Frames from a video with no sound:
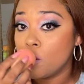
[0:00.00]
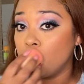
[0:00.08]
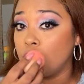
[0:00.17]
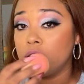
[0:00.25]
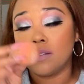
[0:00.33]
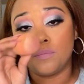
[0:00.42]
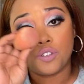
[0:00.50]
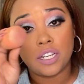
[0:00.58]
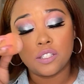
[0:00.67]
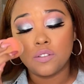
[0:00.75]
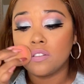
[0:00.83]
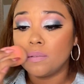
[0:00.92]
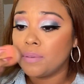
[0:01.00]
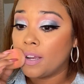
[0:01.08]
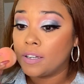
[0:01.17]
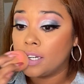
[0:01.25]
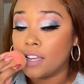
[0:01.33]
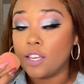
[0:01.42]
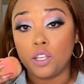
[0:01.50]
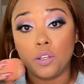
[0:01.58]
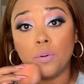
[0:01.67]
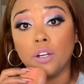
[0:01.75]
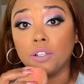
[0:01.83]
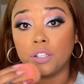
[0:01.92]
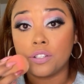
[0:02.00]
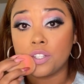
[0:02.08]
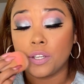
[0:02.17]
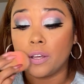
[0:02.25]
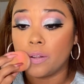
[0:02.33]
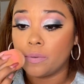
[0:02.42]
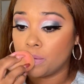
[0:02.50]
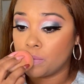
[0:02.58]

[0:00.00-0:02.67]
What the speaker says: Put some translucent powder and you are good to go.